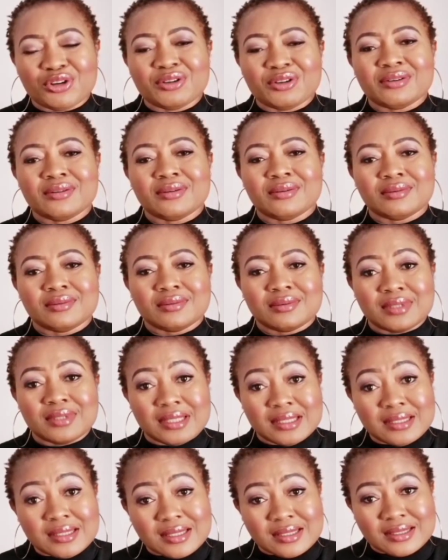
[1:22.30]
of
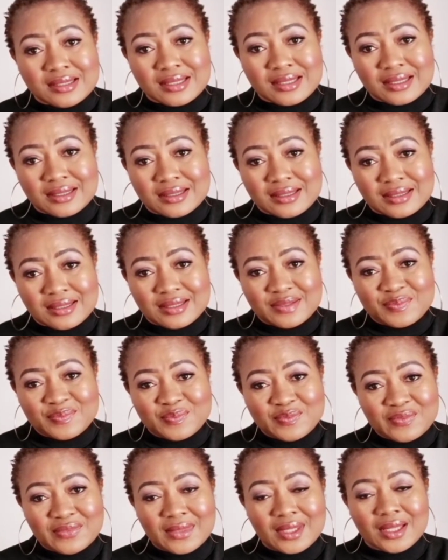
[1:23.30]
product reviews,
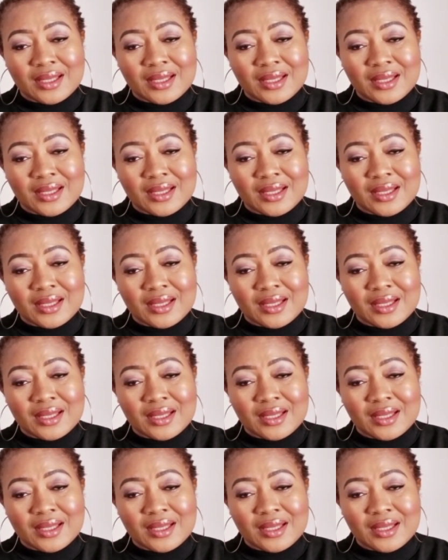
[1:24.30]
skincare